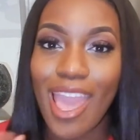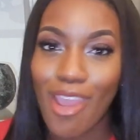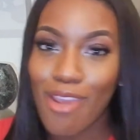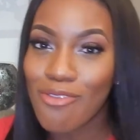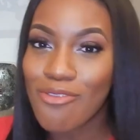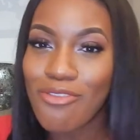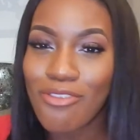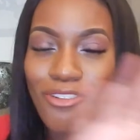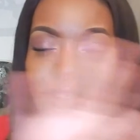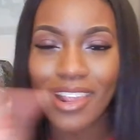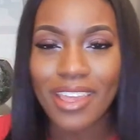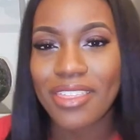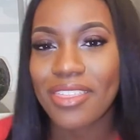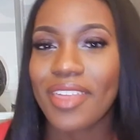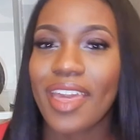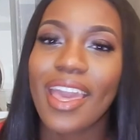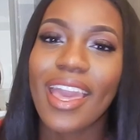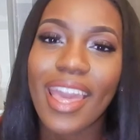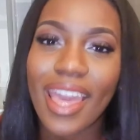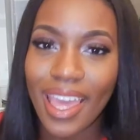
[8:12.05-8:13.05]

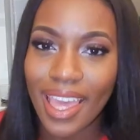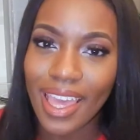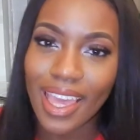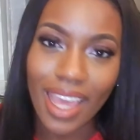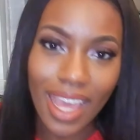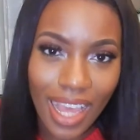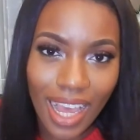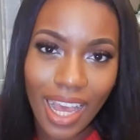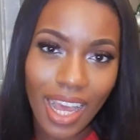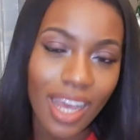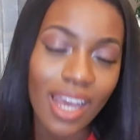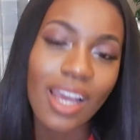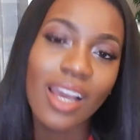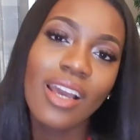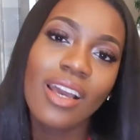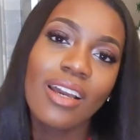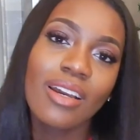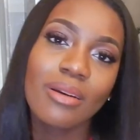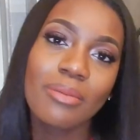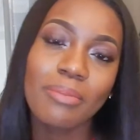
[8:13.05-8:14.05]
everything,
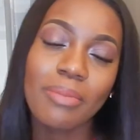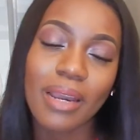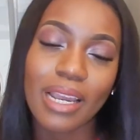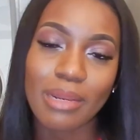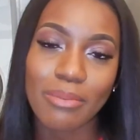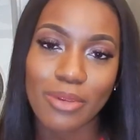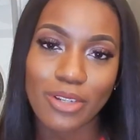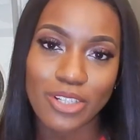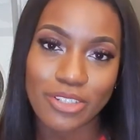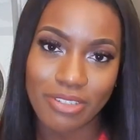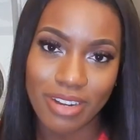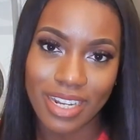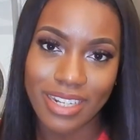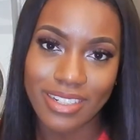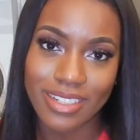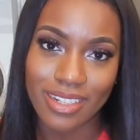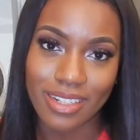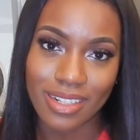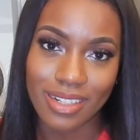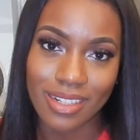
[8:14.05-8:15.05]
but in
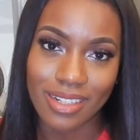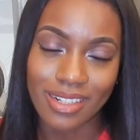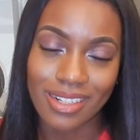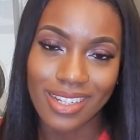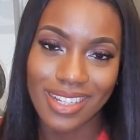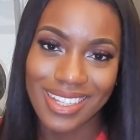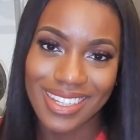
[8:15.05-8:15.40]
moderation.